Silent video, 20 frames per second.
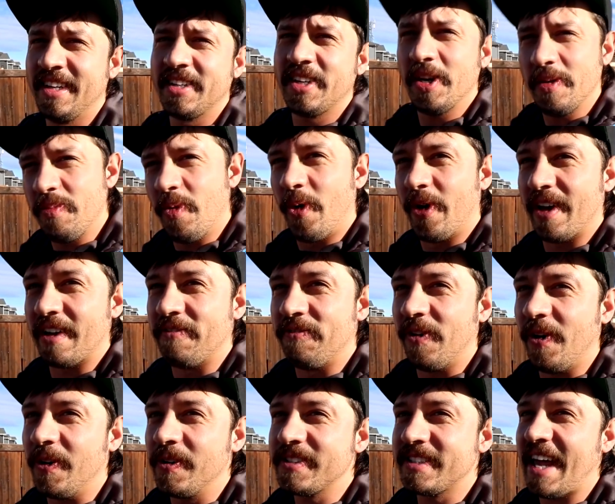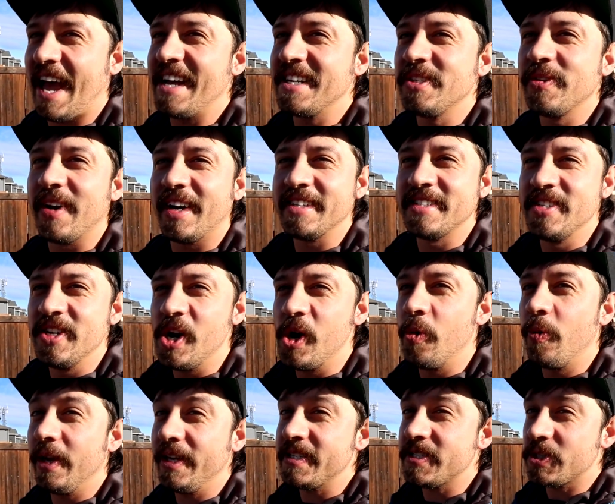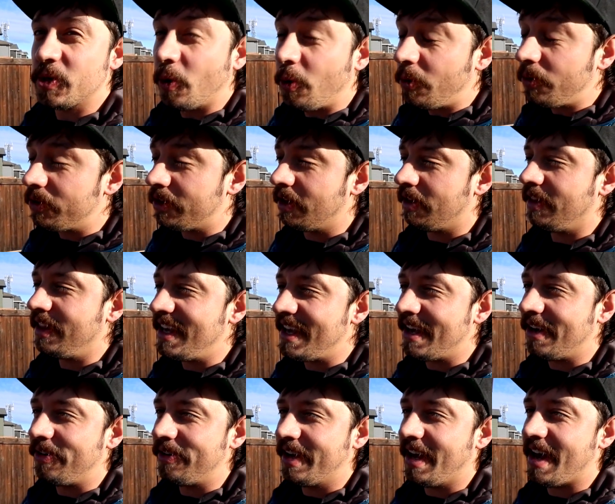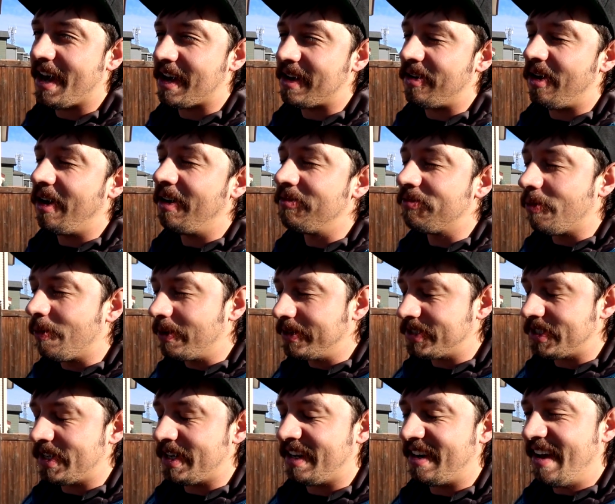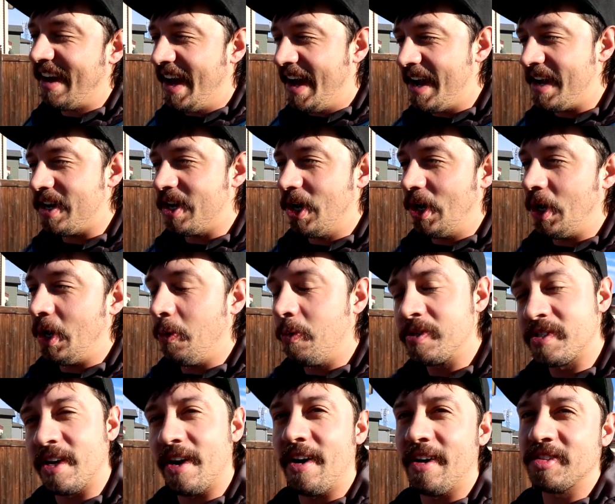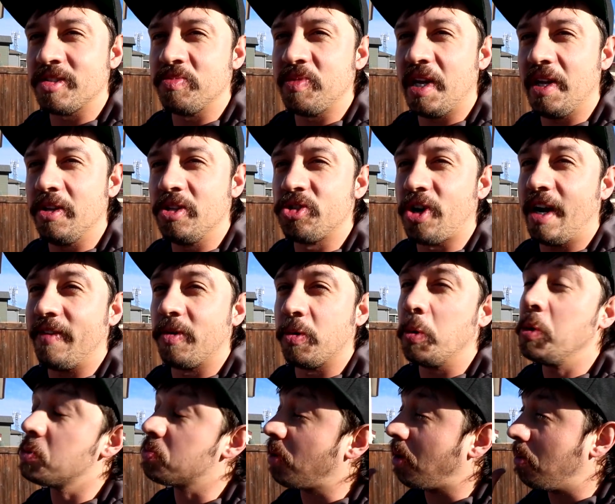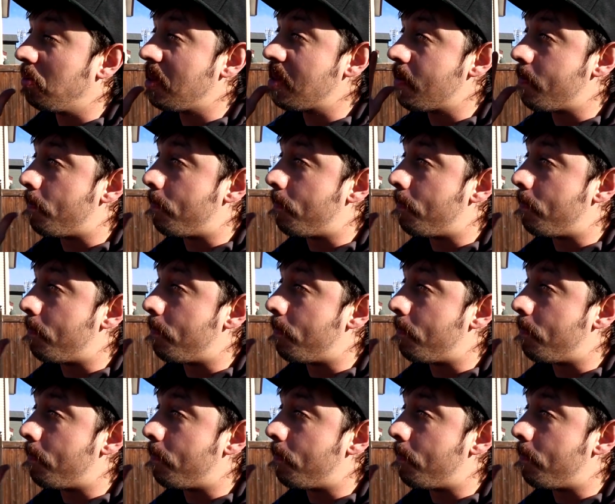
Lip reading: Good morning, folks. As you guys know, we sold the Hellcat. Unfortunate, I know, it was an awesome daily driver. It was probably the